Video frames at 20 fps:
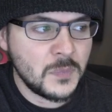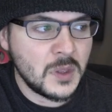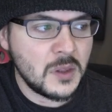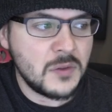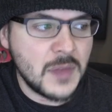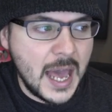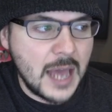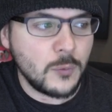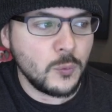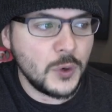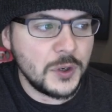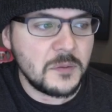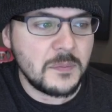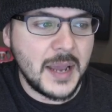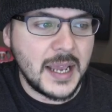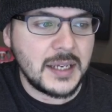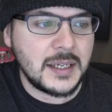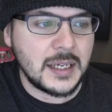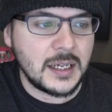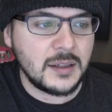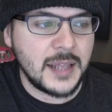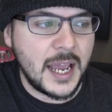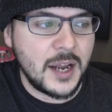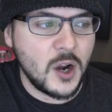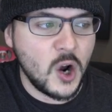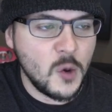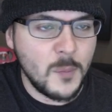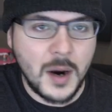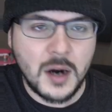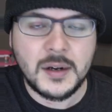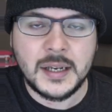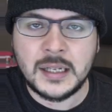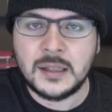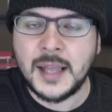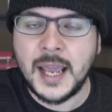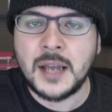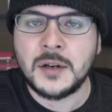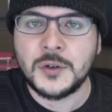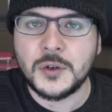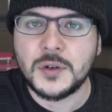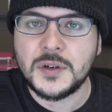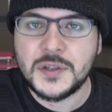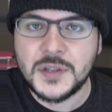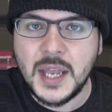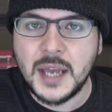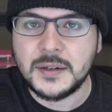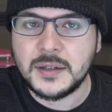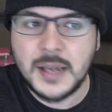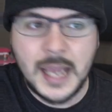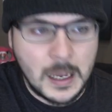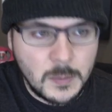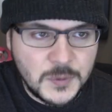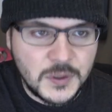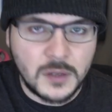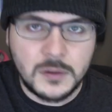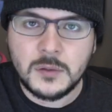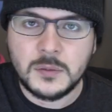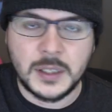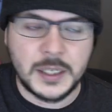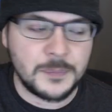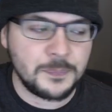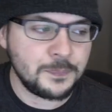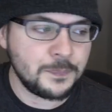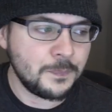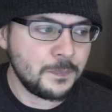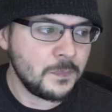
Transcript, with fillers: That would make Ilhan Omar Ilhan Nur Said, absolutely.